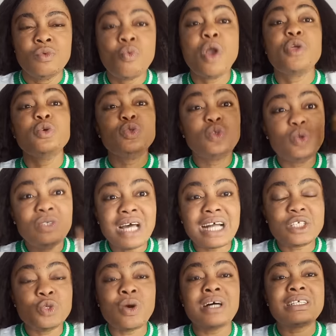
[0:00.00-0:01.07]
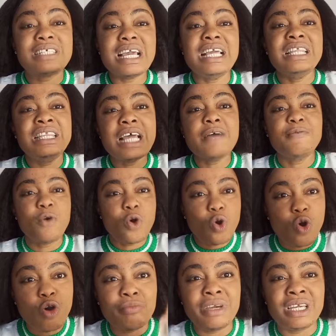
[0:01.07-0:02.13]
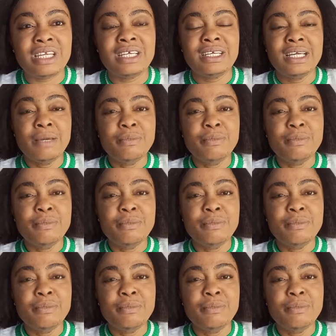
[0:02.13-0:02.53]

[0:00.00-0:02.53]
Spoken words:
When you do that, you are saying devil coming.